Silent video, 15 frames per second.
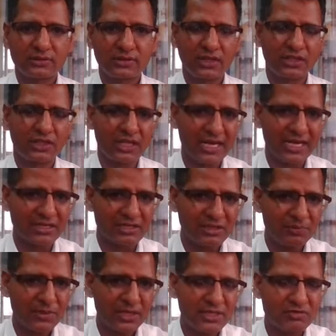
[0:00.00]
So there are
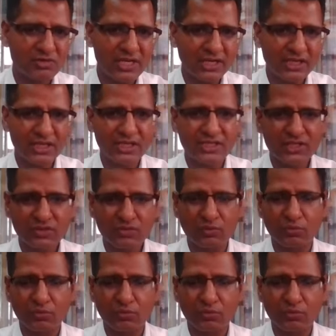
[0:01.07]
different techniques to